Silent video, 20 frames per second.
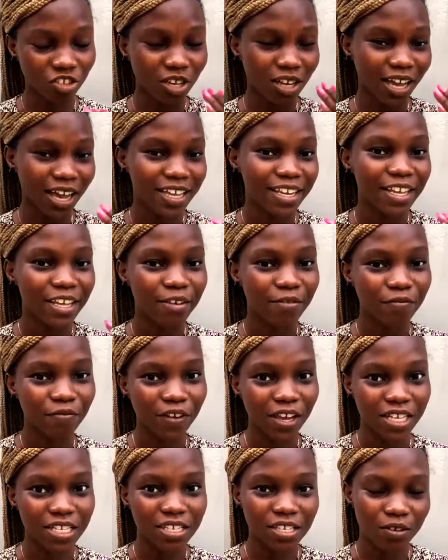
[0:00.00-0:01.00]
can
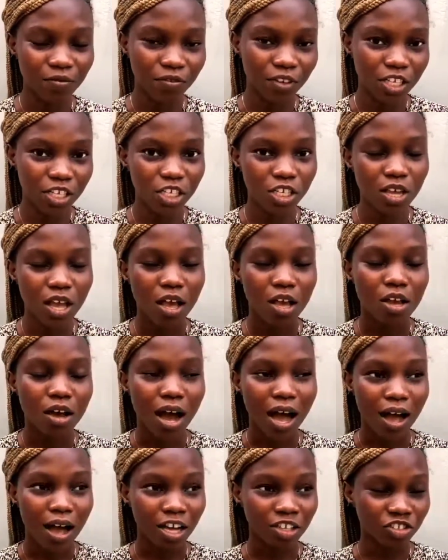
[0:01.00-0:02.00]
effectively
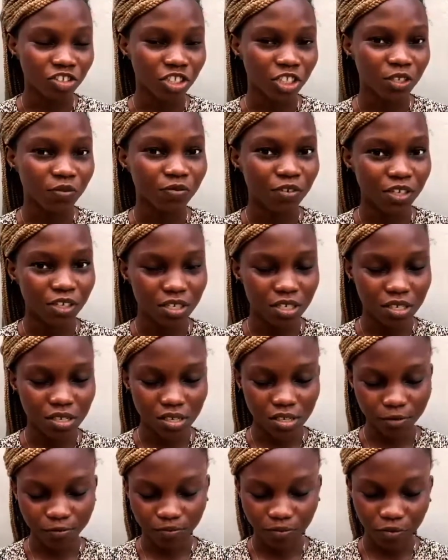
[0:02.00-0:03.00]
achieve
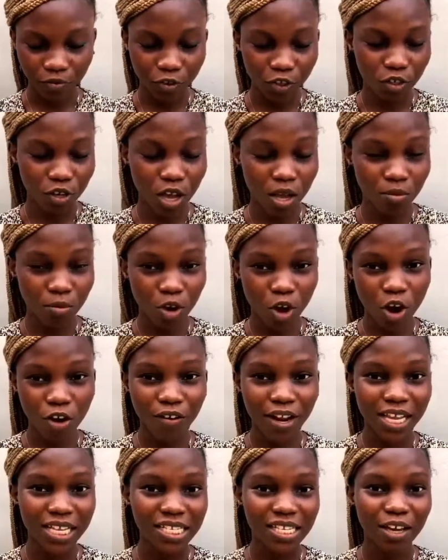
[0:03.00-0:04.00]
its
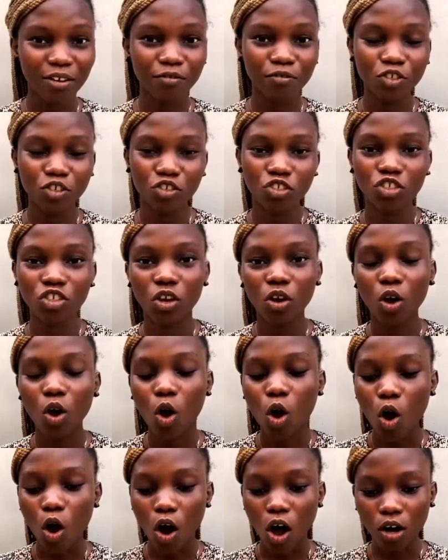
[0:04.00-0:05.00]
current and future
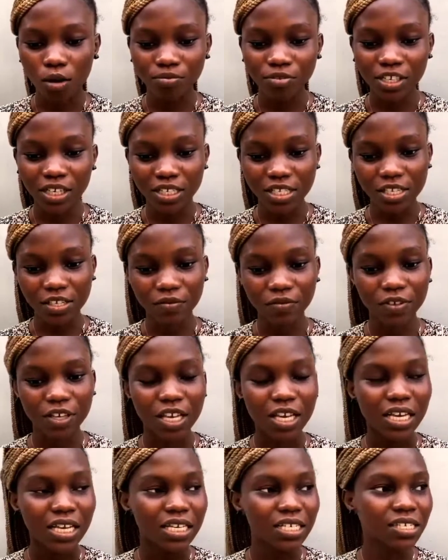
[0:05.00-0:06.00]
objectives.
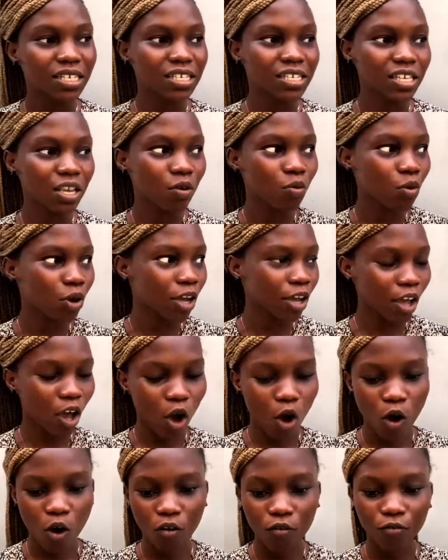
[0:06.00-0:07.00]
It is a way
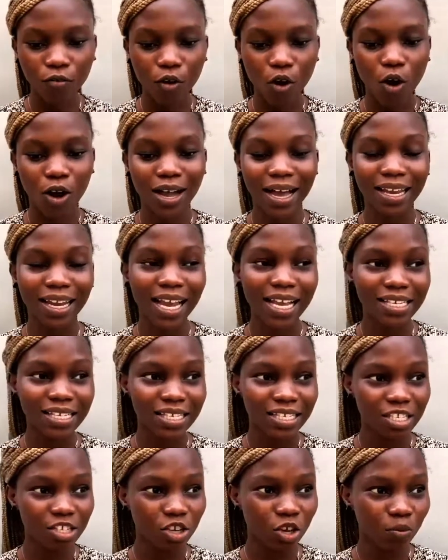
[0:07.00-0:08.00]
of
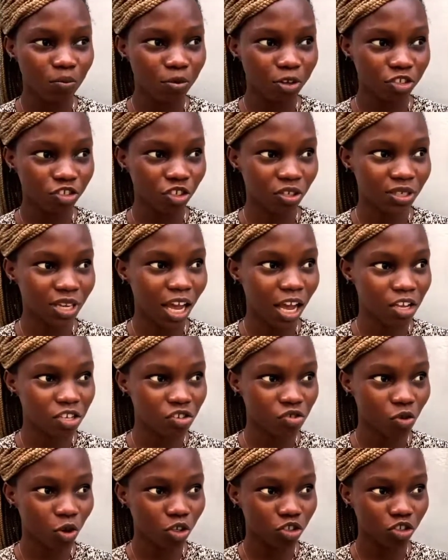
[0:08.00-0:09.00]
organizing the operation and
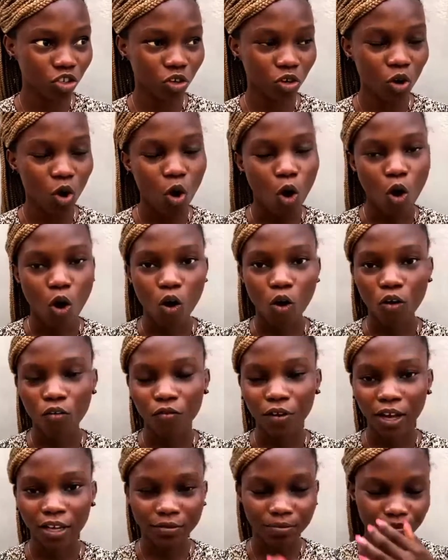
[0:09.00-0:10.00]
structure of
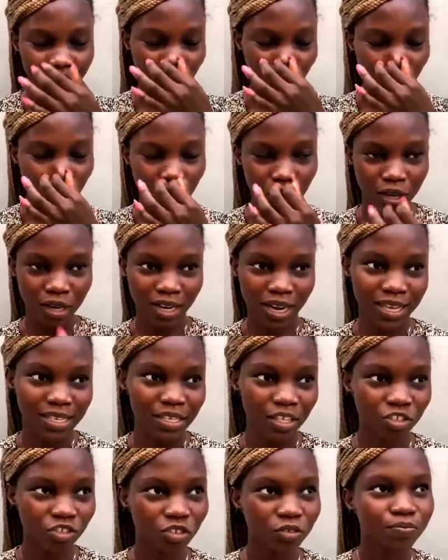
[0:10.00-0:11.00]
an
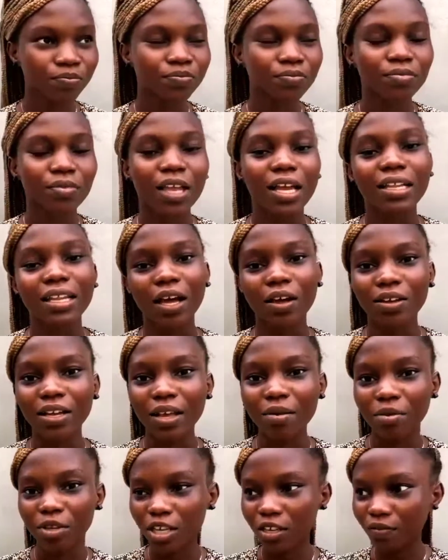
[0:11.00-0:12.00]
organization. Now,
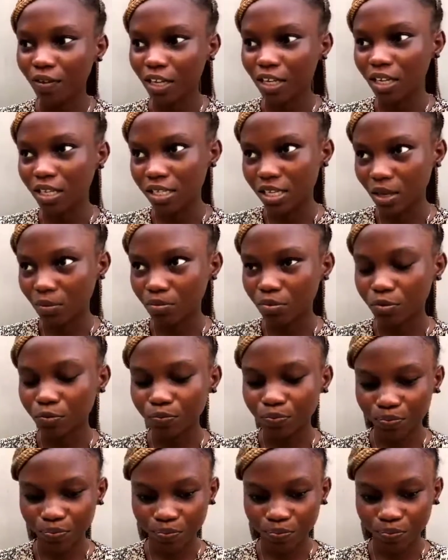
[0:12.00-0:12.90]
let me give an example.